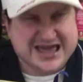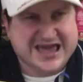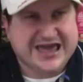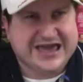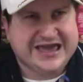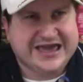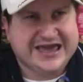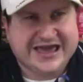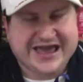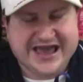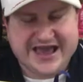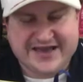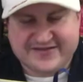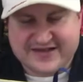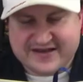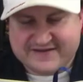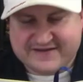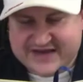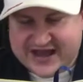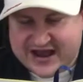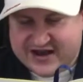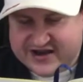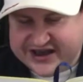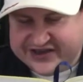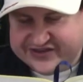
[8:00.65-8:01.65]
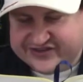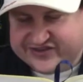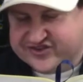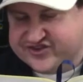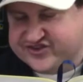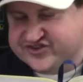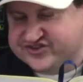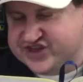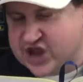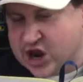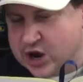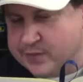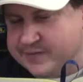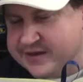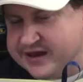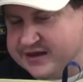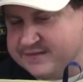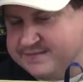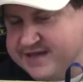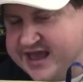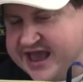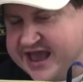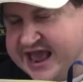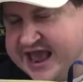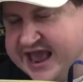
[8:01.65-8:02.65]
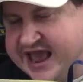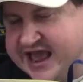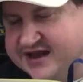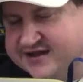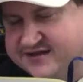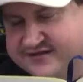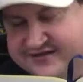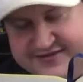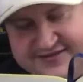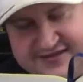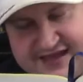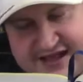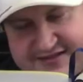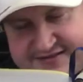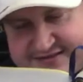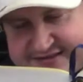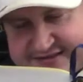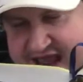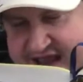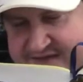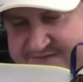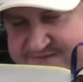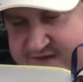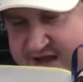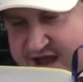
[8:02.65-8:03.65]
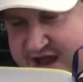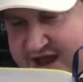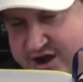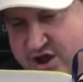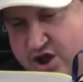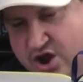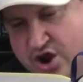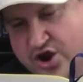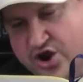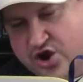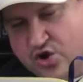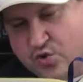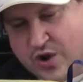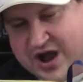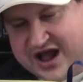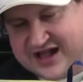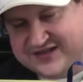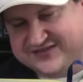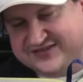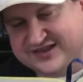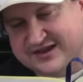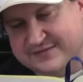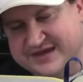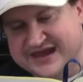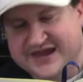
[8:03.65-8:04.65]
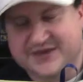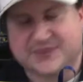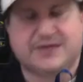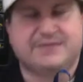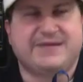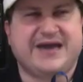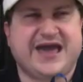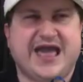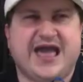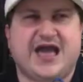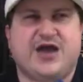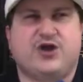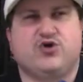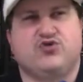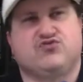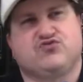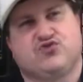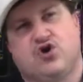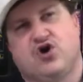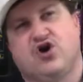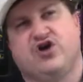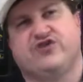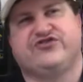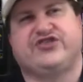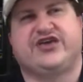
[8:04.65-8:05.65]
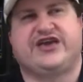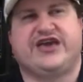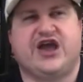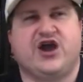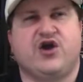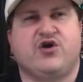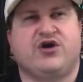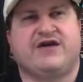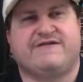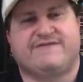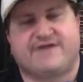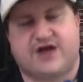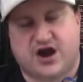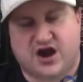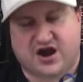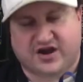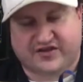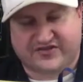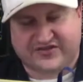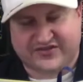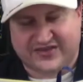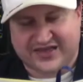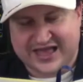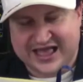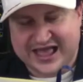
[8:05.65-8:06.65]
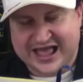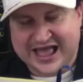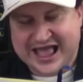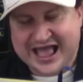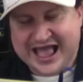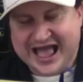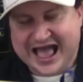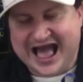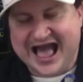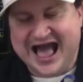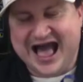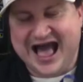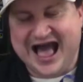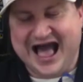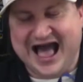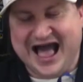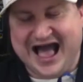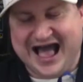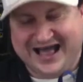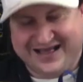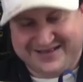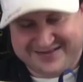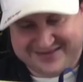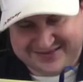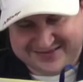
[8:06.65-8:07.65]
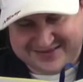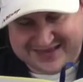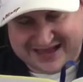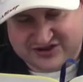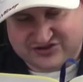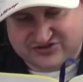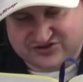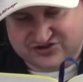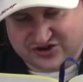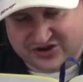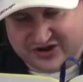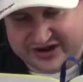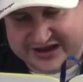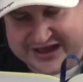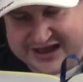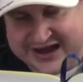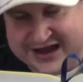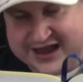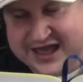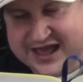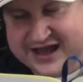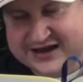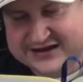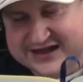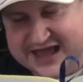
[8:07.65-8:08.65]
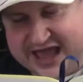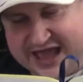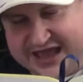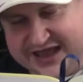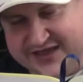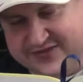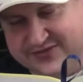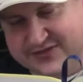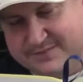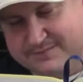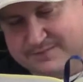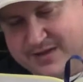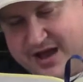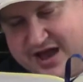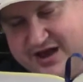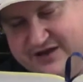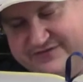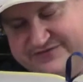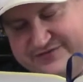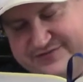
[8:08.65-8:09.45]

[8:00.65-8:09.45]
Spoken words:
He's a very stupid man, said Zaphod, who wants to meet the man who rules the universe. Ah, said Trillian, taking the bottle from